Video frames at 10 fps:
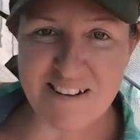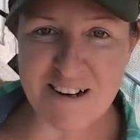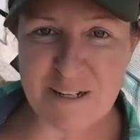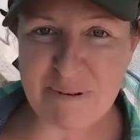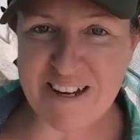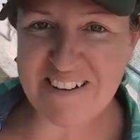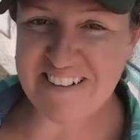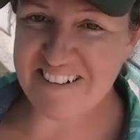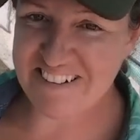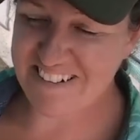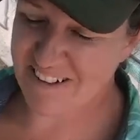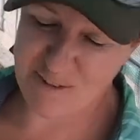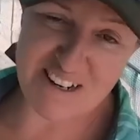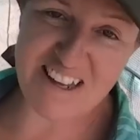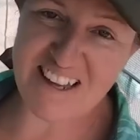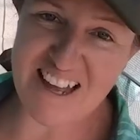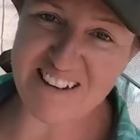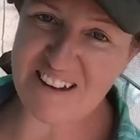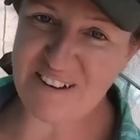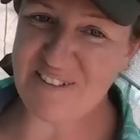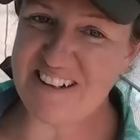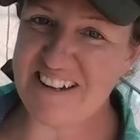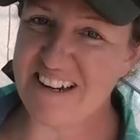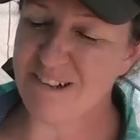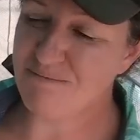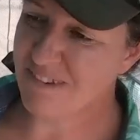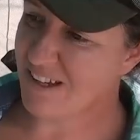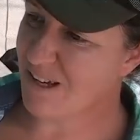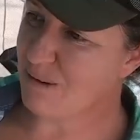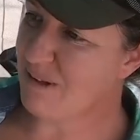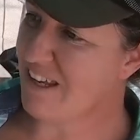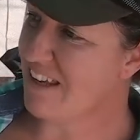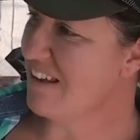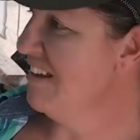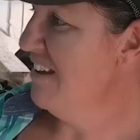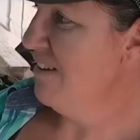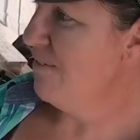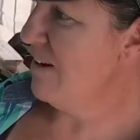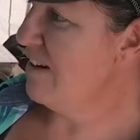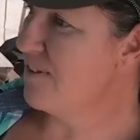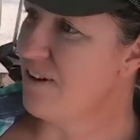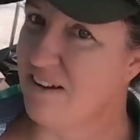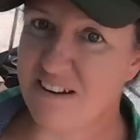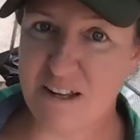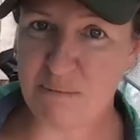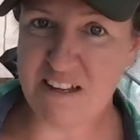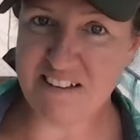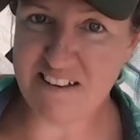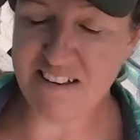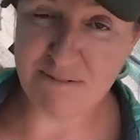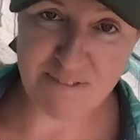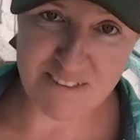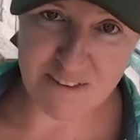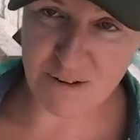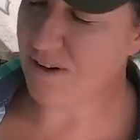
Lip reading: I talked about training a cat to go in a window. Could be very difficult, could be easy, who